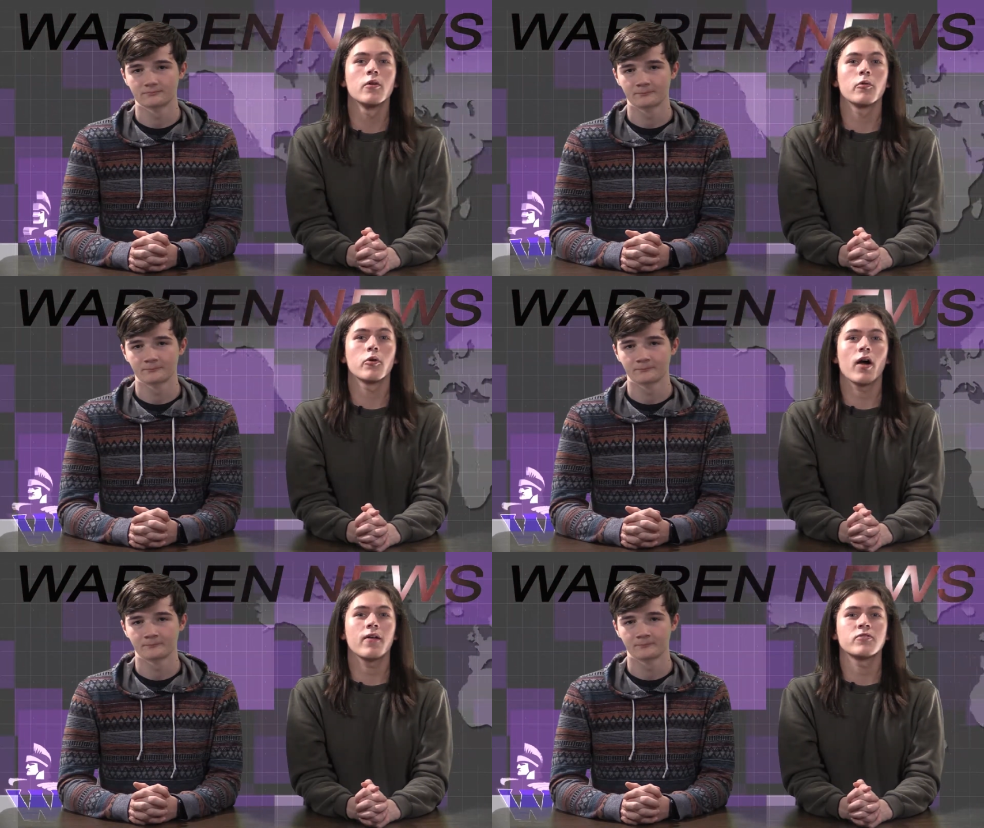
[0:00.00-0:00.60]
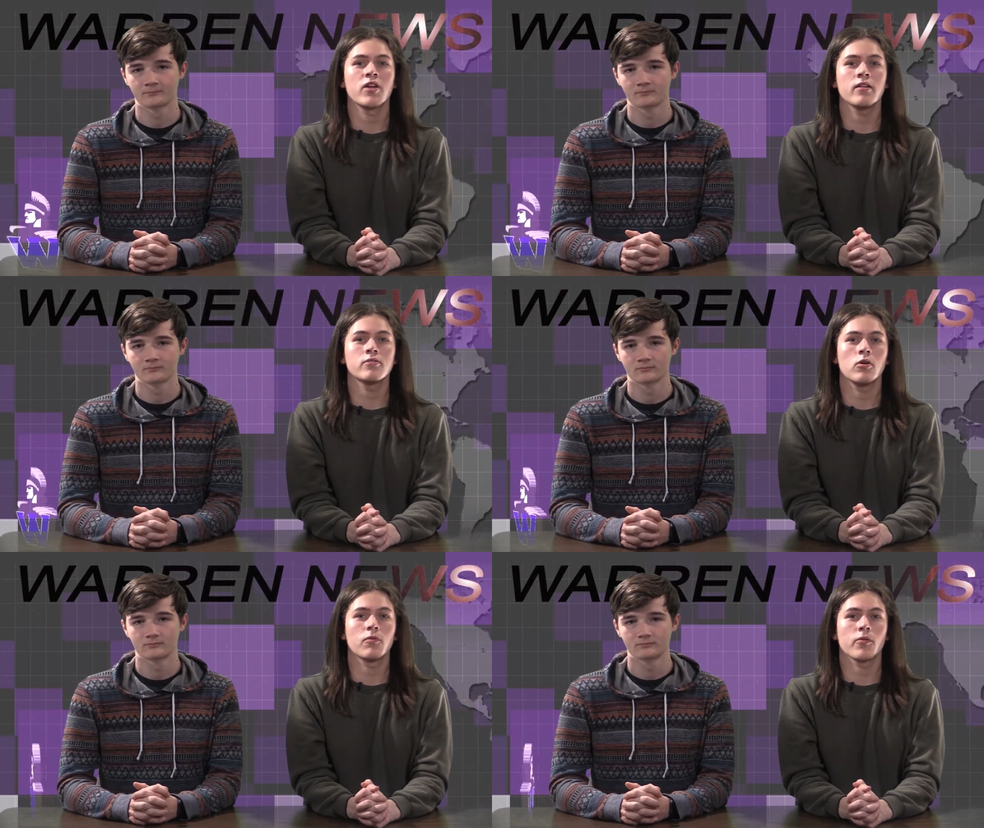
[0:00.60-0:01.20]
Speaker 1: We will have Jay
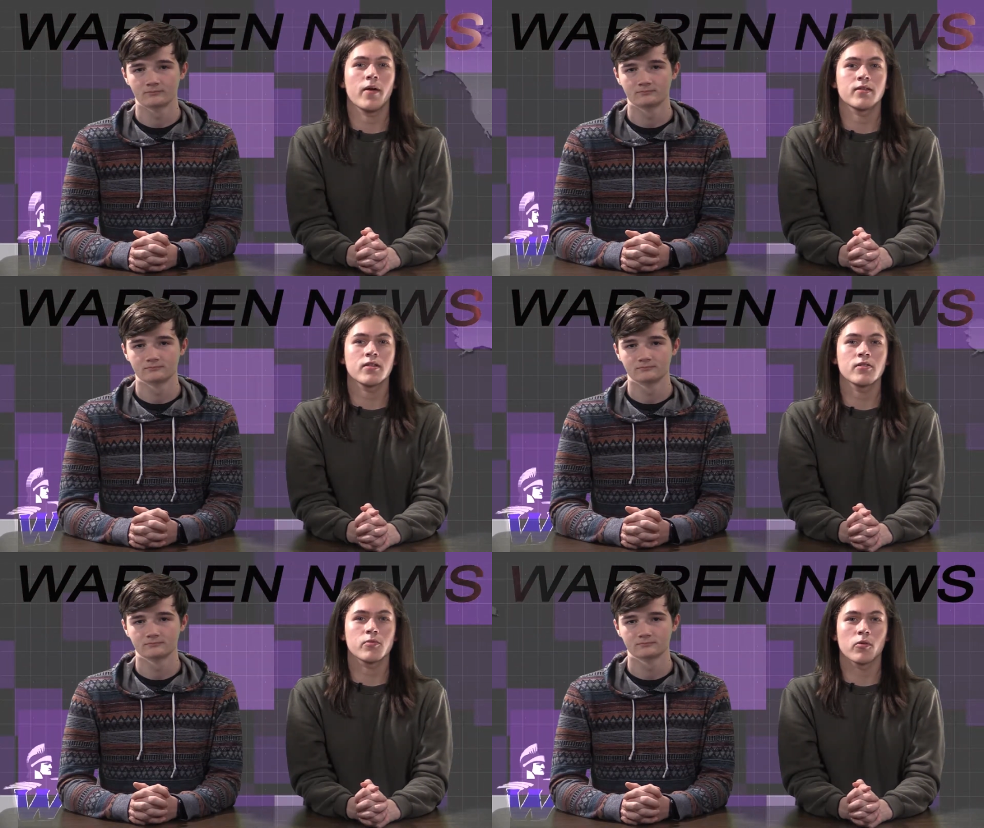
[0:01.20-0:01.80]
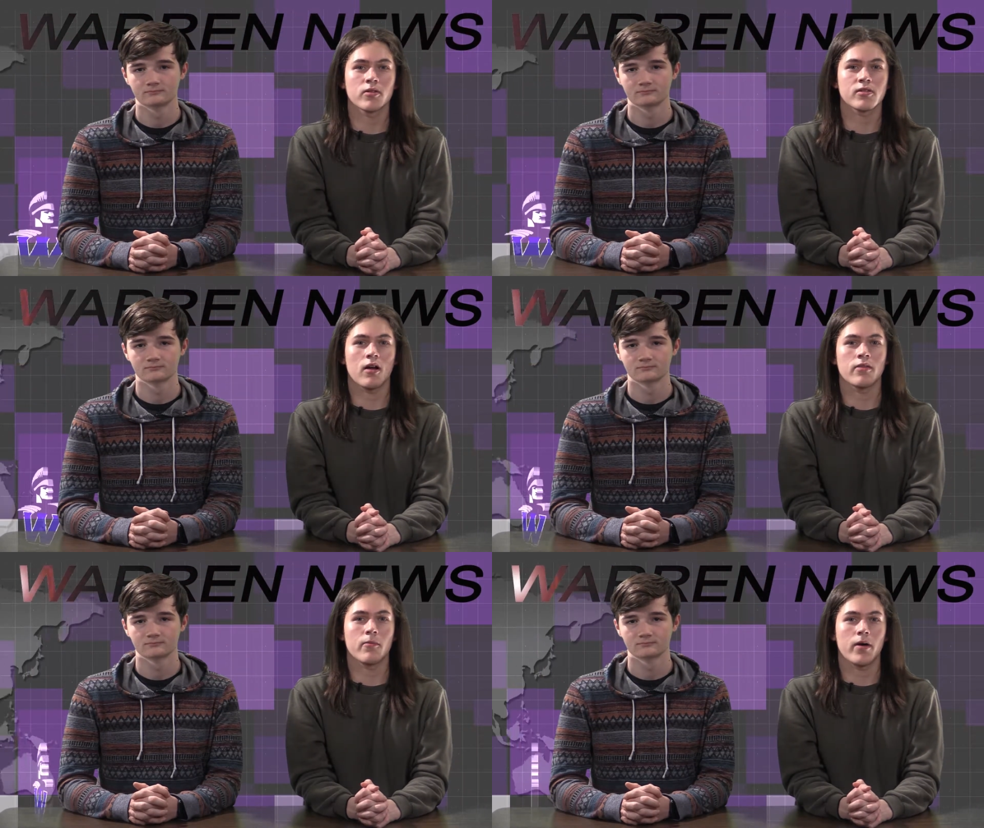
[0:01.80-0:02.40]
Tope from SA Sports
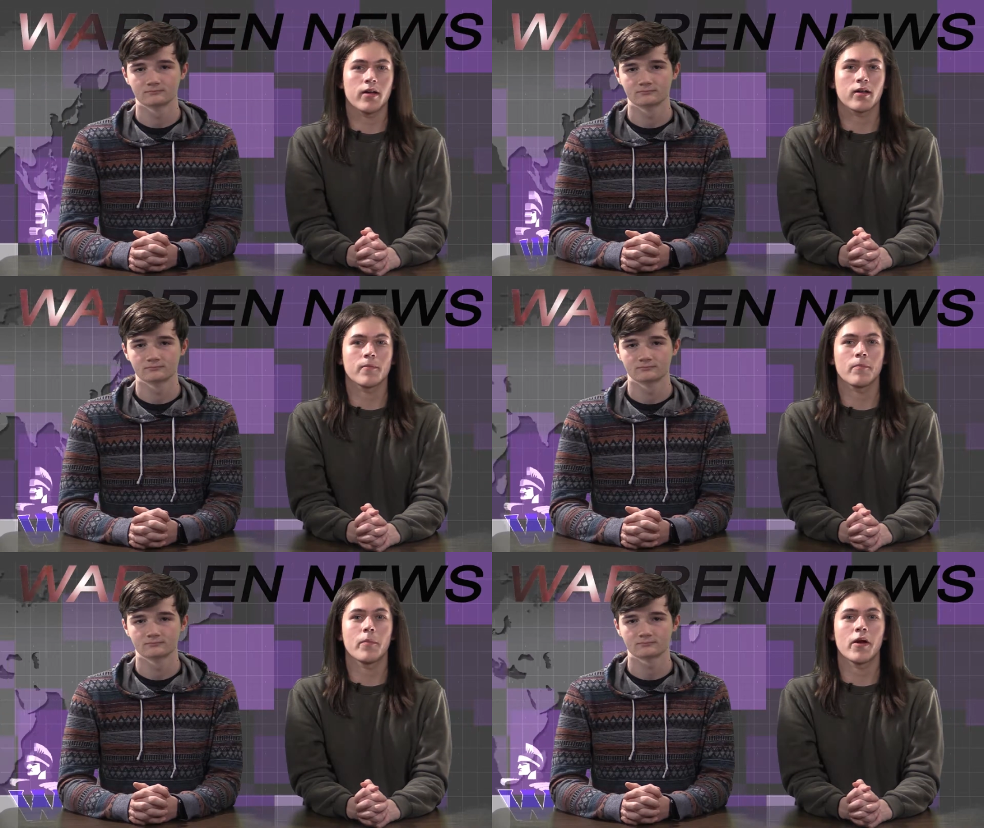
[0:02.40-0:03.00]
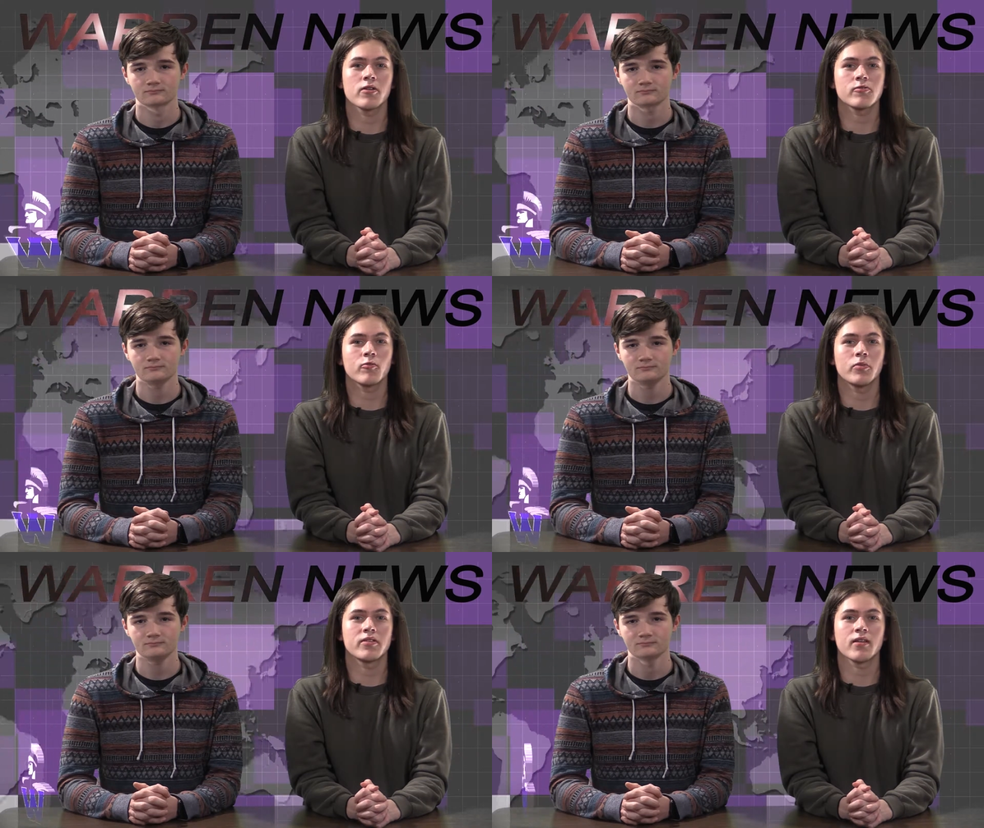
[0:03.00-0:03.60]
on the mic. Parents will be